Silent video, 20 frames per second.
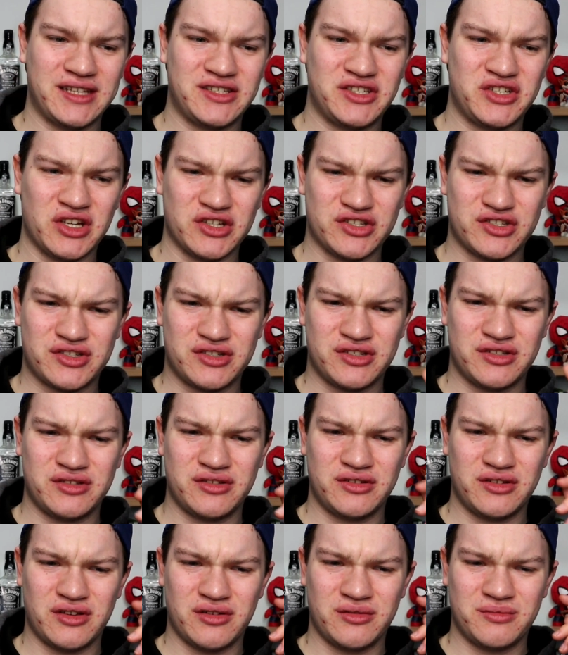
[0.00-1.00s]
It's just
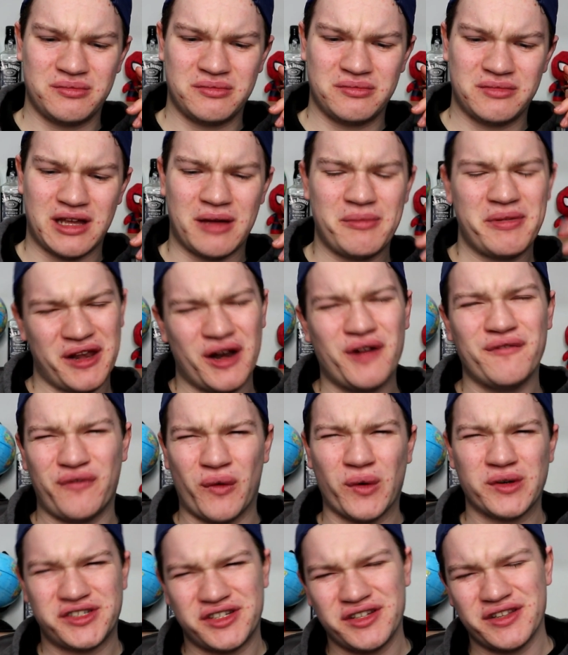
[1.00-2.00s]
a bit
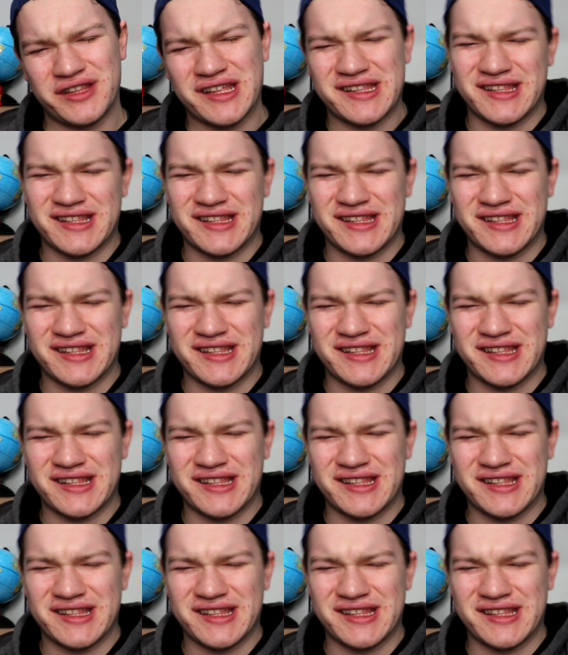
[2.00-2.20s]
unfortunate